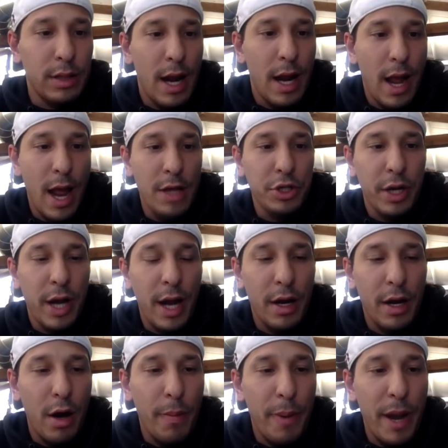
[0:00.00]

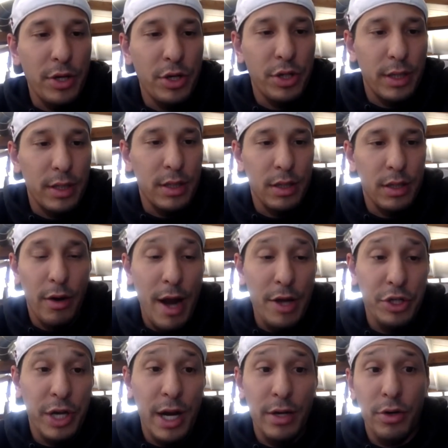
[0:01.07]
Educating our patients or
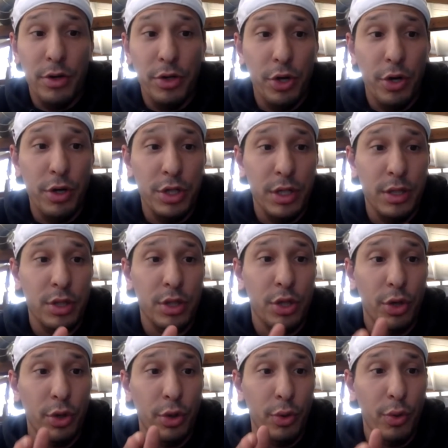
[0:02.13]
educating our surgeons
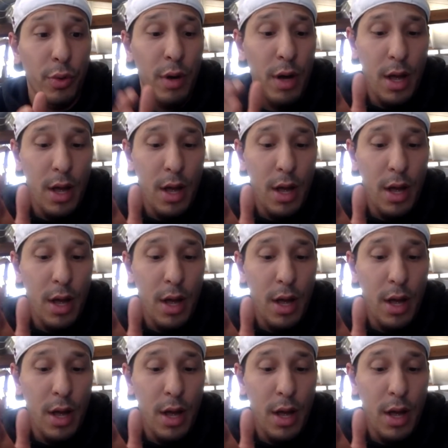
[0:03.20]
to